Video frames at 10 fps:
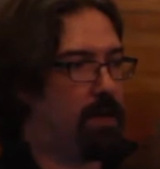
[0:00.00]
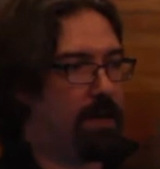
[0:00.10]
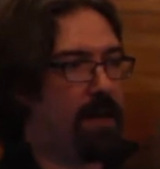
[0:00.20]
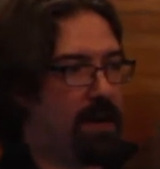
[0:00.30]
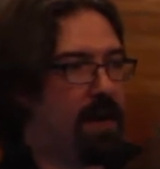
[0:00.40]

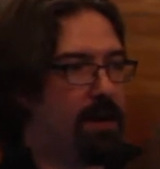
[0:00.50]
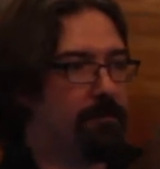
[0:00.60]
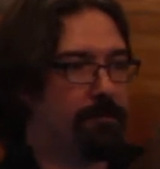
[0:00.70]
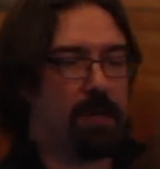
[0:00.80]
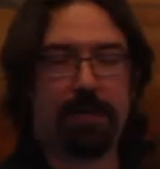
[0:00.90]
that, that
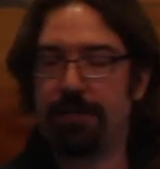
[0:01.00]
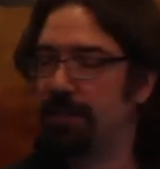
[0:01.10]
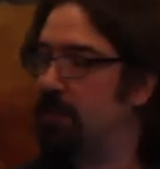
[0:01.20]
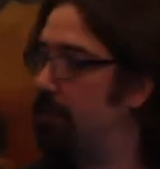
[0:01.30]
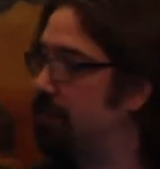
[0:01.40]
native
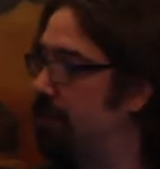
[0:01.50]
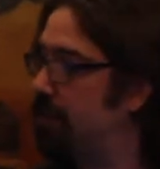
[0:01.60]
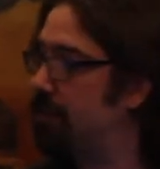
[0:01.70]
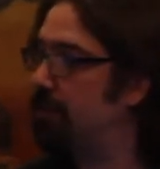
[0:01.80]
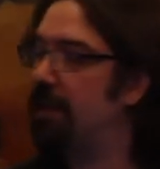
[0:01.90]
logic is supposed to
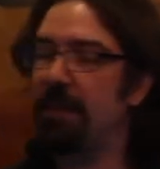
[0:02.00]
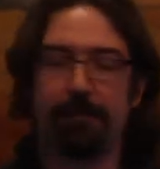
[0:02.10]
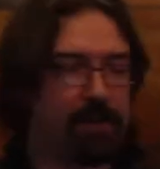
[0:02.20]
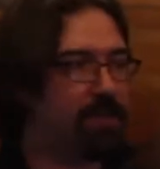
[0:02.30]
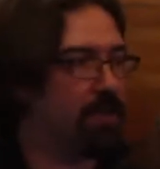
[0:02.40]
do, and then
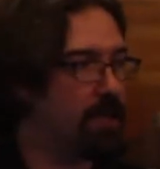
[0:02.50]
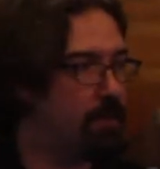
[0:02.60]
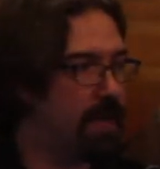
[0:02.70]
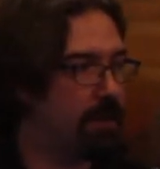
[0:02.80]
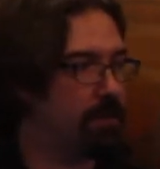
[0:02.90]
eventually
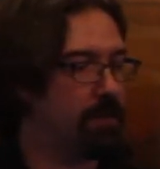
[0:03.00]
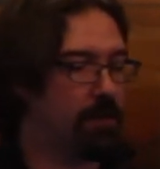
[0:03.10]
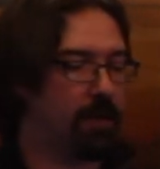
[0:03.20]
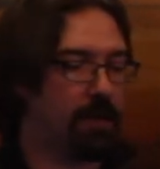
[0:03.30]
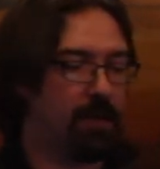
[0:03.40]
we get to the
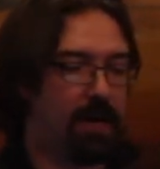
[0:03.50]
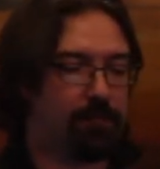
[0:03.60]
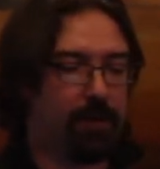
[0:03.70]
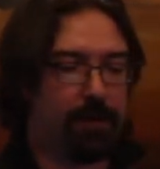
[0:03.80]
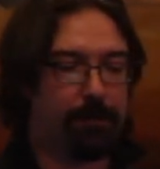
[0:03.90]
target
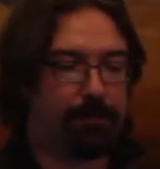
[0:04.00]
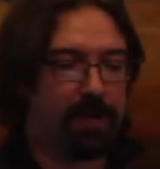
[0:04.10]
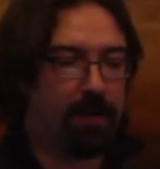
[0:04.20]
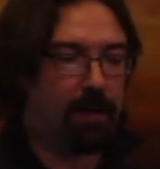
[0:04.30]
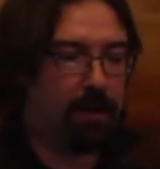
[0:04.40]
library.
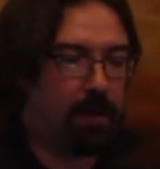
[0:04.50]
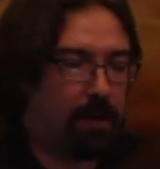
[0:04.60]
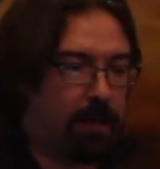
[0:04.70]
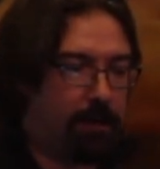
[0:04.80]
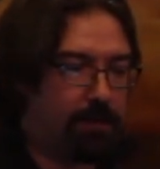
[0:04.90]

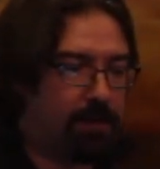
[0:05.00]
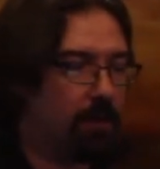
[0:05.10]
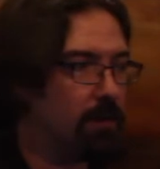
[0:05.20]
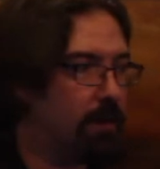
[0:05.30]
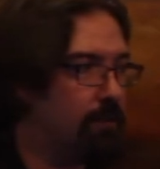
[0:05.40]
Uh, now, if you
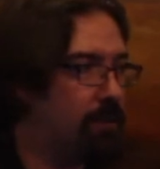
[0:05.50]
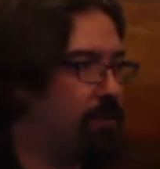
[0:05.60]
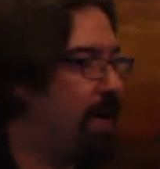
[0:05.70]
start looking at what